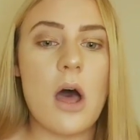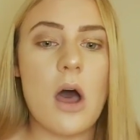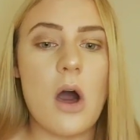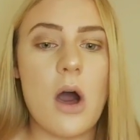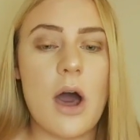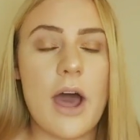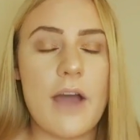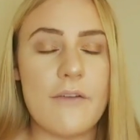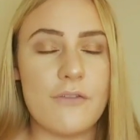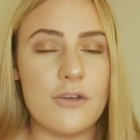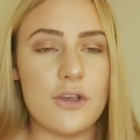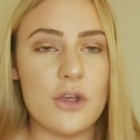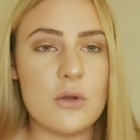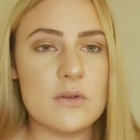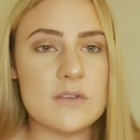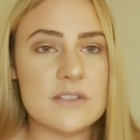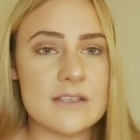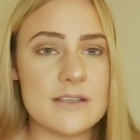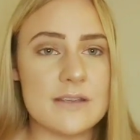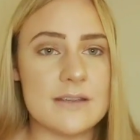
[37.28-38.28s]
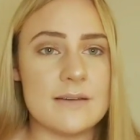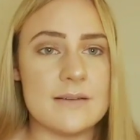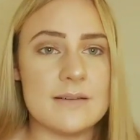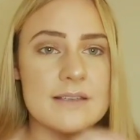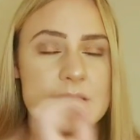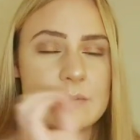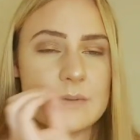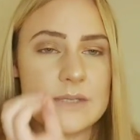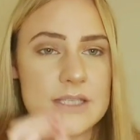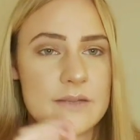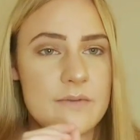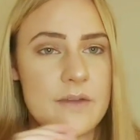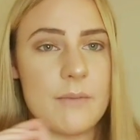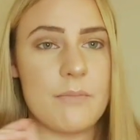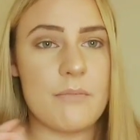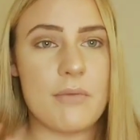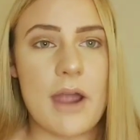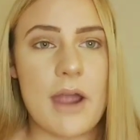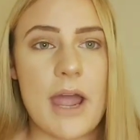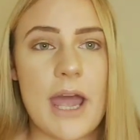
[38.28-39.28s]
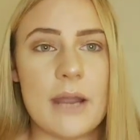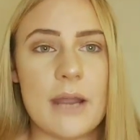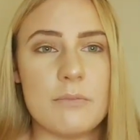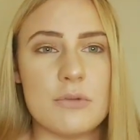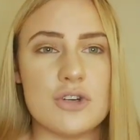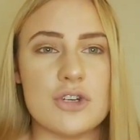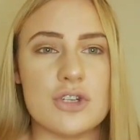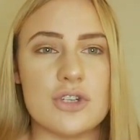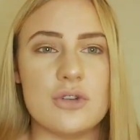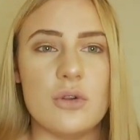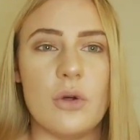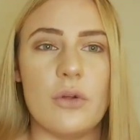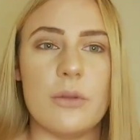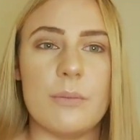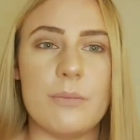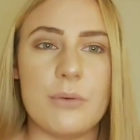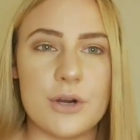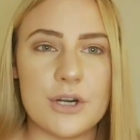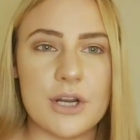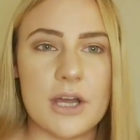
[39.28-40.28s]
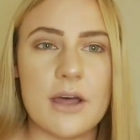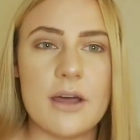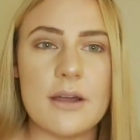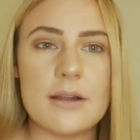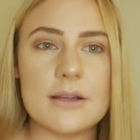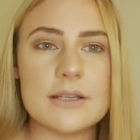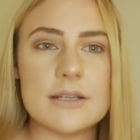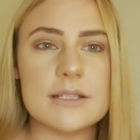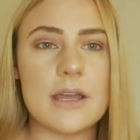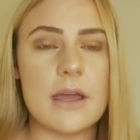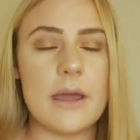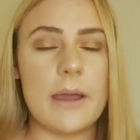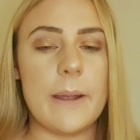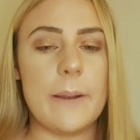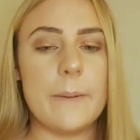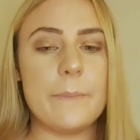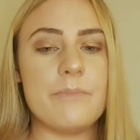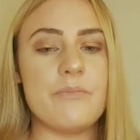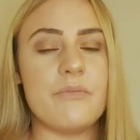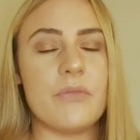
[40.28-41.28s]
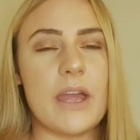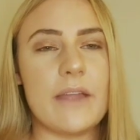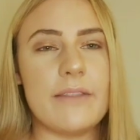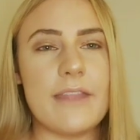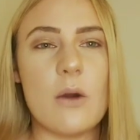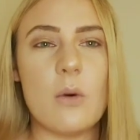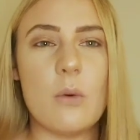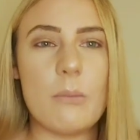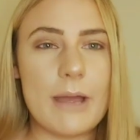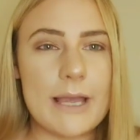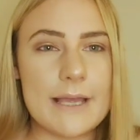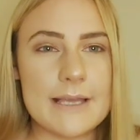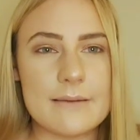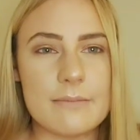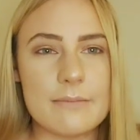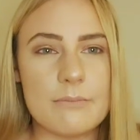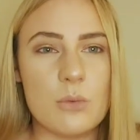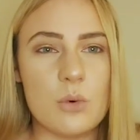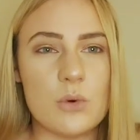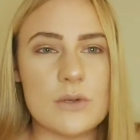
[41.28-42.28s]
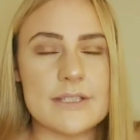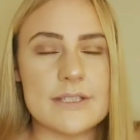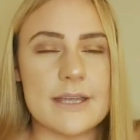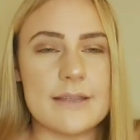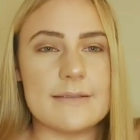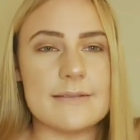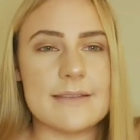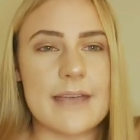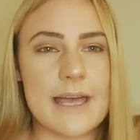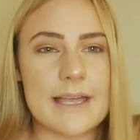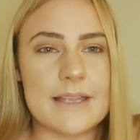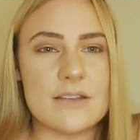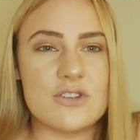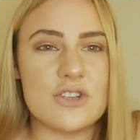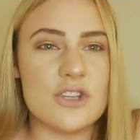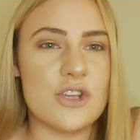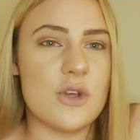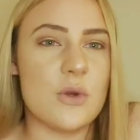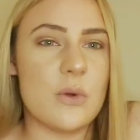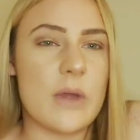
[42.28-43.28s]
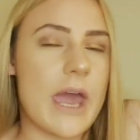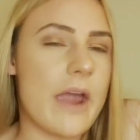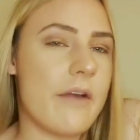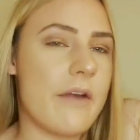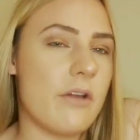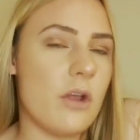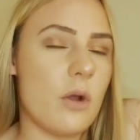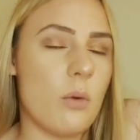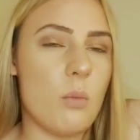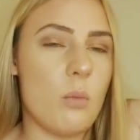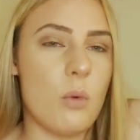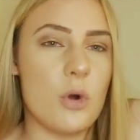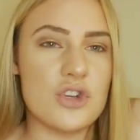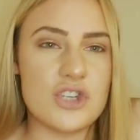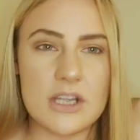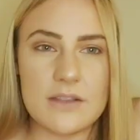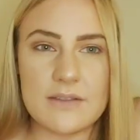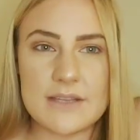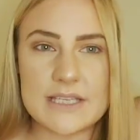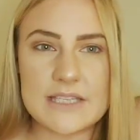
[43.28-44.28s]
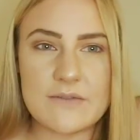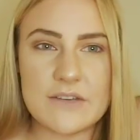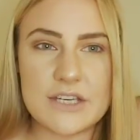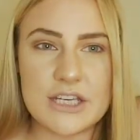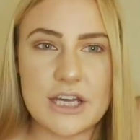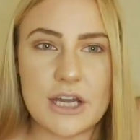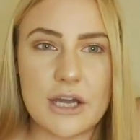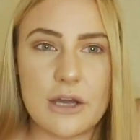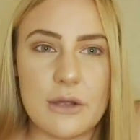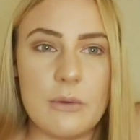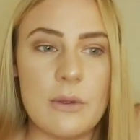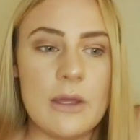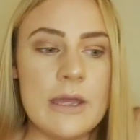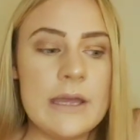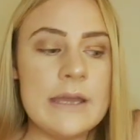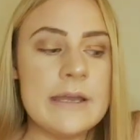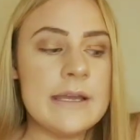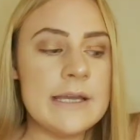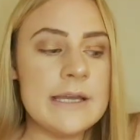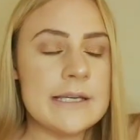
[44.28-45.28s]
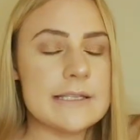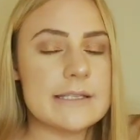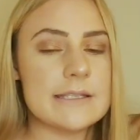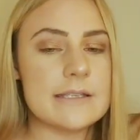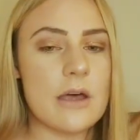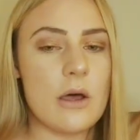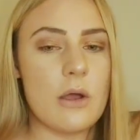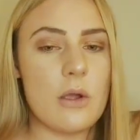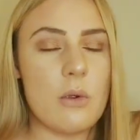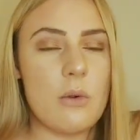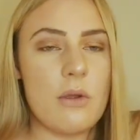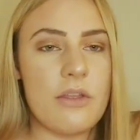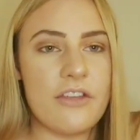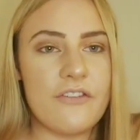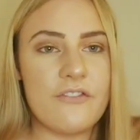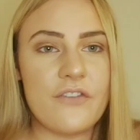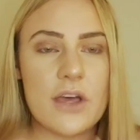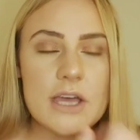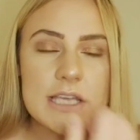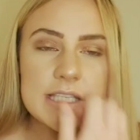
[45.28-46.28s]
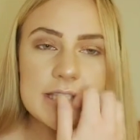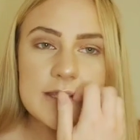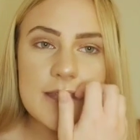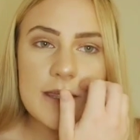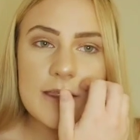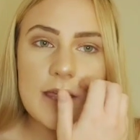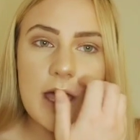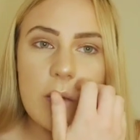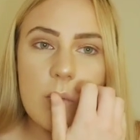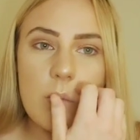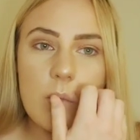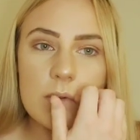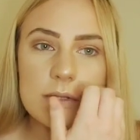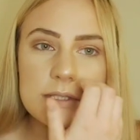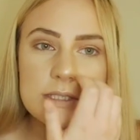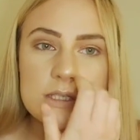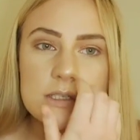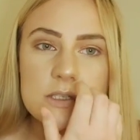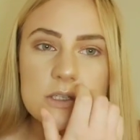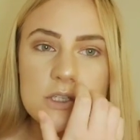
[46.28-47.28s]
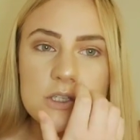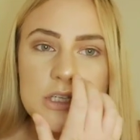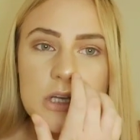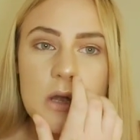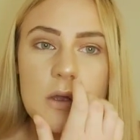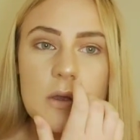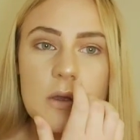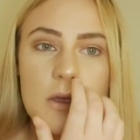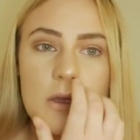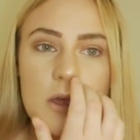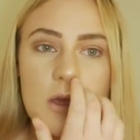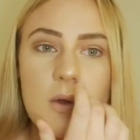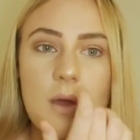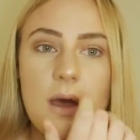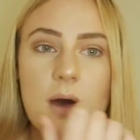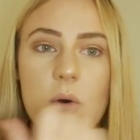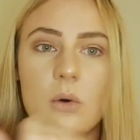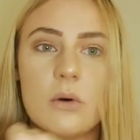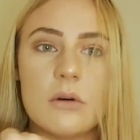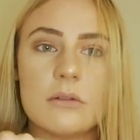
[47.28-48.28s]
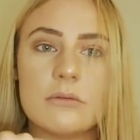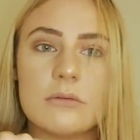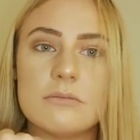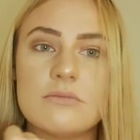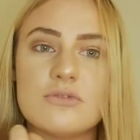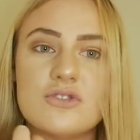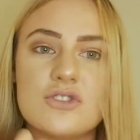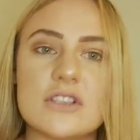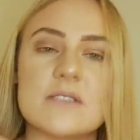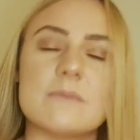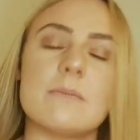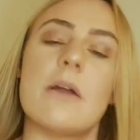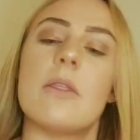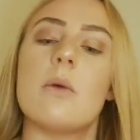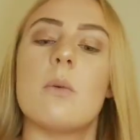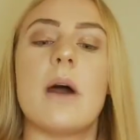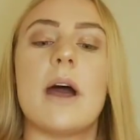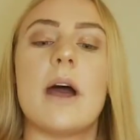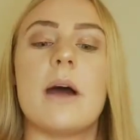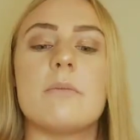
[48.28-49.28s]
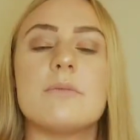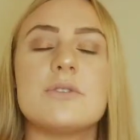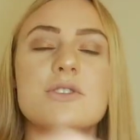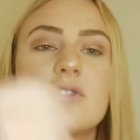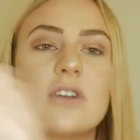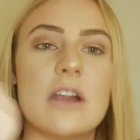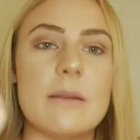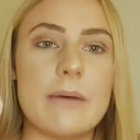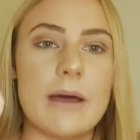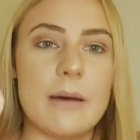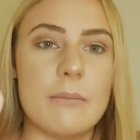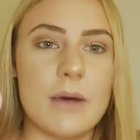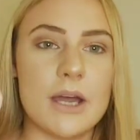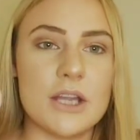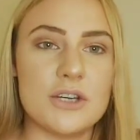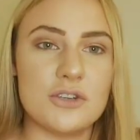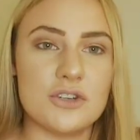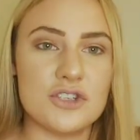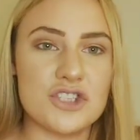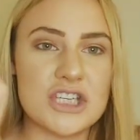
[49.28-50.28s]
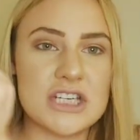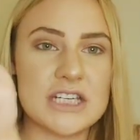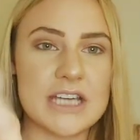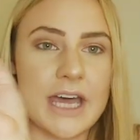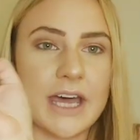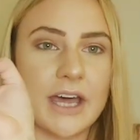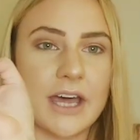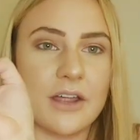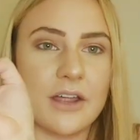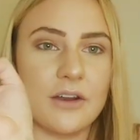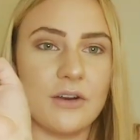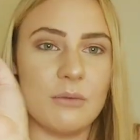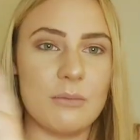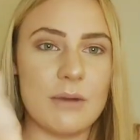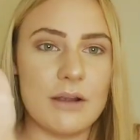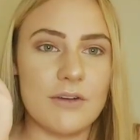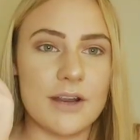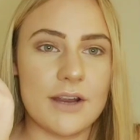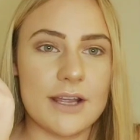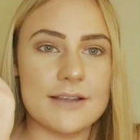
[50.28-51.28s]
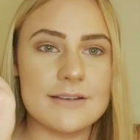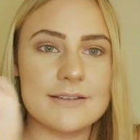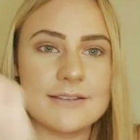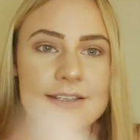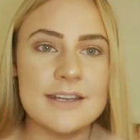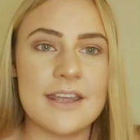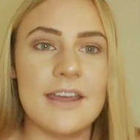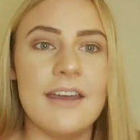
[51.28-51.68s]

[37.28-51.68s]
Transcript: I've used the specific brand but just not the product, and that will make more sense as you carry on watching this video. So the first thing that I wanted to show you, just by the way, I'm sorry about my dodgy tan on my wrist.